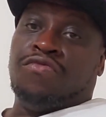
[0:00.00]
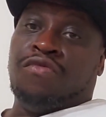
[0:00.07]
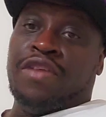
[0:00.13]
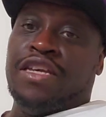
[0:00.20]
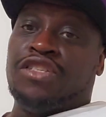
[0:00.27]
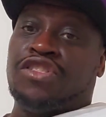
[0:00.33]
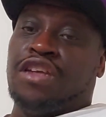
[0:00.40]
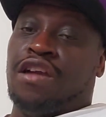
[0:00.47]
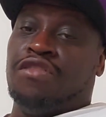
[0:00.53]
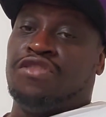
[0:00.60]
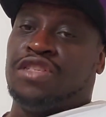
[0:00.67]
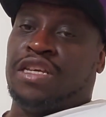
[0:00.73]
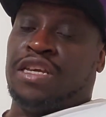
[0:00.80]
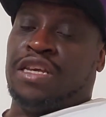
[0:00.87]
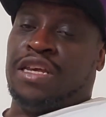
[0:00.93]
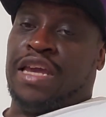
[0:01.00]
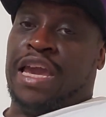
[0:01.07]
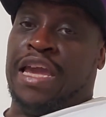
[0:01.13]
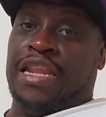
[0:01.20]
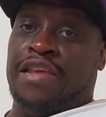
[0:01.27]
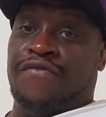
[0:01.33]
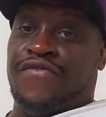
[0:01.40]
research it,
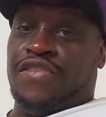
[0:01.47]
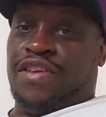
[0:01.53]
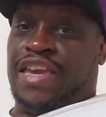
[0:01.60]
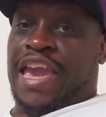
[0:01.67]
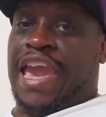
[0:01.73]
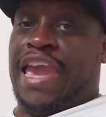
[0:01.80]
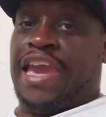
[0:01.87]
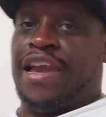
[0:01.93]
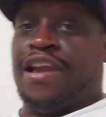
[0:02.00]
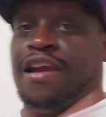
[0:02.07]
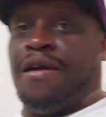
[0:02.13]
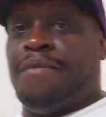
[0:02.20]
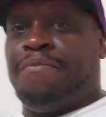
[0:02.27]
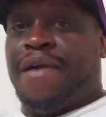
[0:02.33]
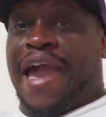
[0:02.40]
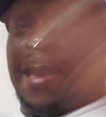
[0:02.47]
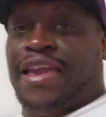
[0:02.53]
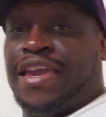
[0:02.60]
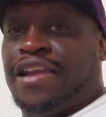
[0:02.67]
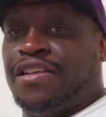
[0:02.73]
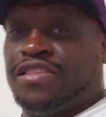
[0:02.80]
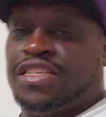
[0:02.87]
and if you can, come back
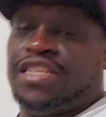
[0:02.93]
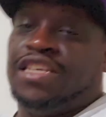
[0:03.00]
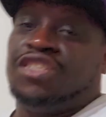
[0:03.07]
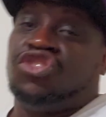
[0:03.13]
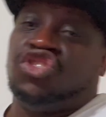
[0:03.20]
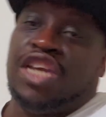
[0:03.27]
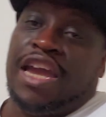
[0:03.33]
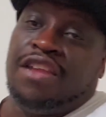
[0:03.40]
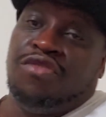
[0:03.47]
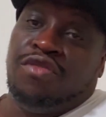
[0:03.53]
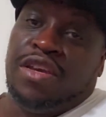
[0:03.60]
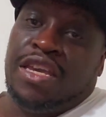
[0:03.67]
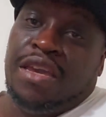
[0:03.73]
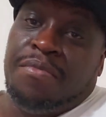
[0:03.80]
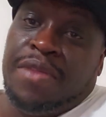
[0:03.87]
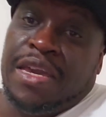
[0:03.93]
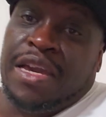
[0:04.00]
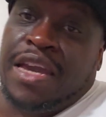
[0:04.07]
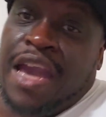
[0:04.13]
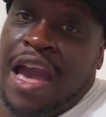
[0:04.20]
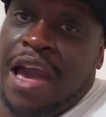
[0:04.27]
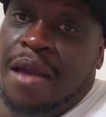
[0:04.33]
here to this channel and give me a
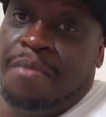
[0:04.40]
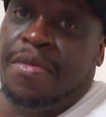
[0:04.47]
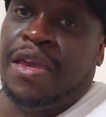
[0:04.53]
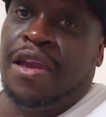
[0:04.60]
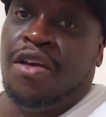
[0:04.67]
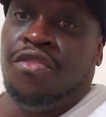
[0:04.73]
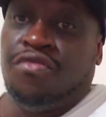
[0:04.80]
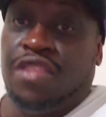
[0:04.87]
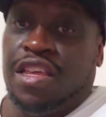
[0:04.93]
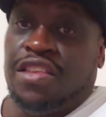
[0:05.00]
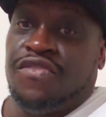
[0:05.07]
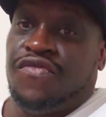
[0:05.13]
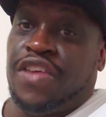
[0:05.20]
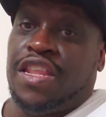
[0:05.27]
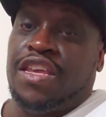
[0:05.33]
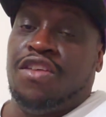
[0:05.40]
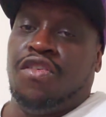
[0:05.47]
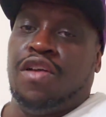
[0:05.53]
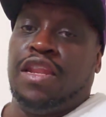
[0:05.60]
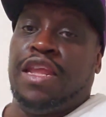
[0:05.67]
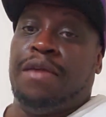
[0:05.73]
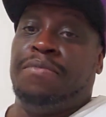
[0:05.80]
comment on this
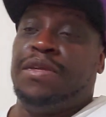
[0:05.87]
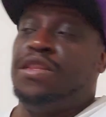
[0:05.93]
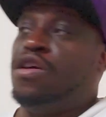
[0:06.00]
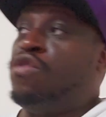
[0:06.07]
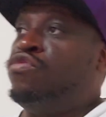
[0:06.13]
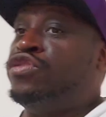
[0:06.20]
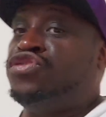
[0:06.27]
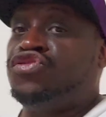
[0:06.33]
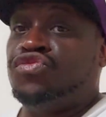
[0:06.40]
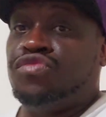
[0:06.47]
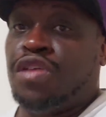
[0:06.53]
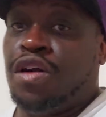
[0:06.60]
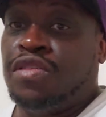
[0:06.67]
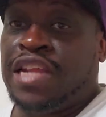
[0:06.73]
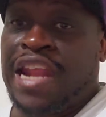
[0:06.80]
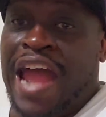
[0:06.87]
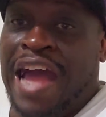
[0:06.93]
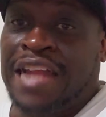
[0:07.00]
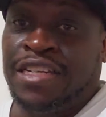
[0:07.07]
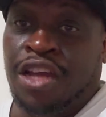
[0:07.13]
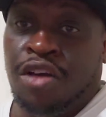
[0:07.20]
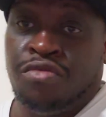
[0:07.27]
video and let me know what you know that
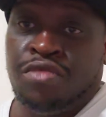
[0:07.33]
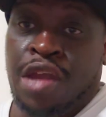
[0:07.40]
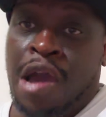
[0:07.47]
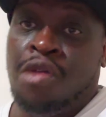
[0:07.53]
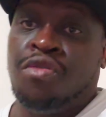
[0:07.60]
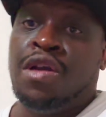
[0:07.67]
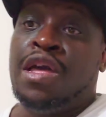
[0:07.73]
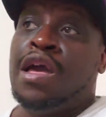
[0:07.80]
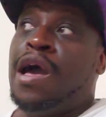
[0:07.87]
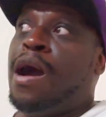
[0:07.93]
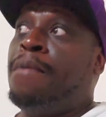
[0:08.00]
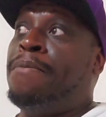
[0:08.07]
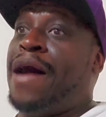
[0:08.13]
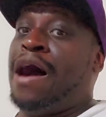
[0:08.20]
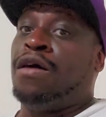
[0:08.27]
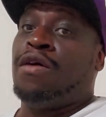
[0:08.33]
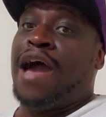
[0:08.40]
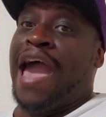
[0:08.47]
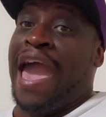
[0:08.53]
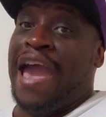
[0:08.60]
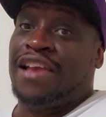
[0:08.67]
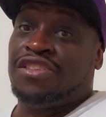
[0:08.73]
I don't know about
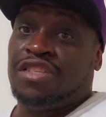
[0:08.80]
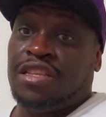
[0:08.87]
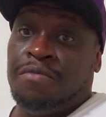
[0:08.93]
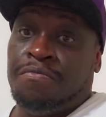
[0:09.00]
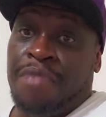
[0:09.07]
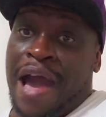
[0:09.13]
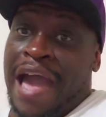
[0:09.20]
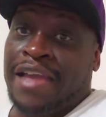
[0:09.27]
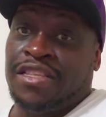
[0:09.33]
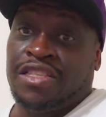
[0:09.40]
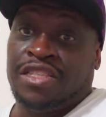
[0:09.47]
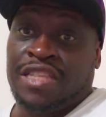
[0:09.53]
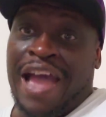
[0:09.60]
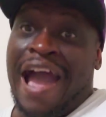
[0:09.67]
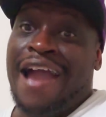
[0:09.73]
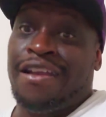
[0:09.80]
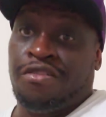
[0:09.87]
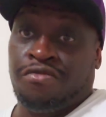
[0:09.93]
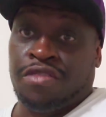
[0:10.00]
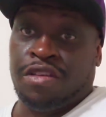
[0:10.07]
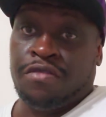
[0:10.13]
Ashley Biden's diary.